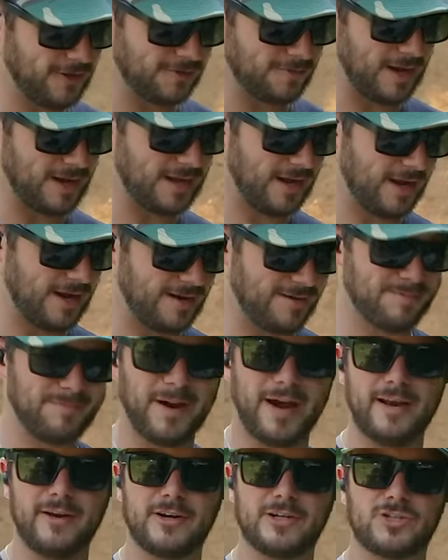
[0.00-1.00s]
could make a
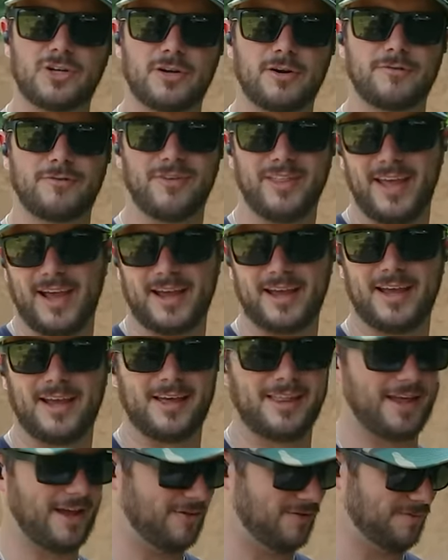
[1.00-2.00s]
binary trigger for that
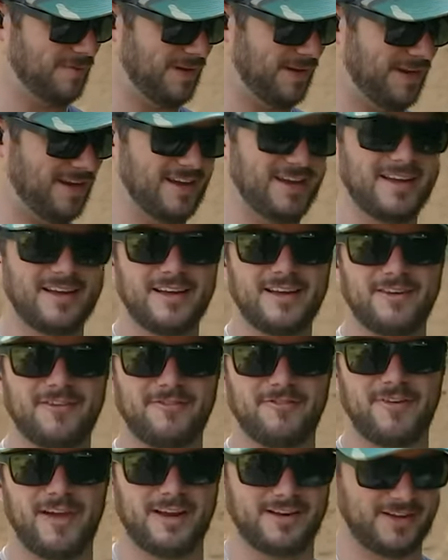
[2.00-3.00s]
guy, that would be
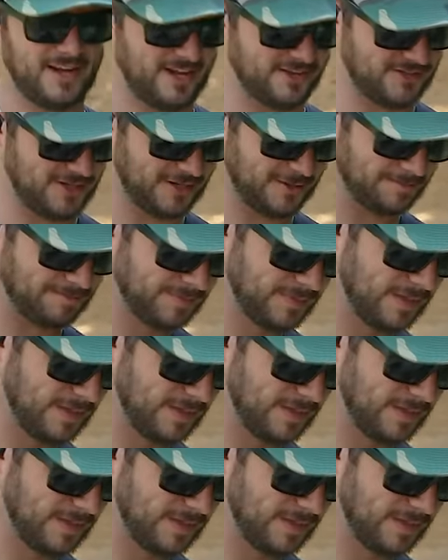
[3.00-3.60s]
fantastic.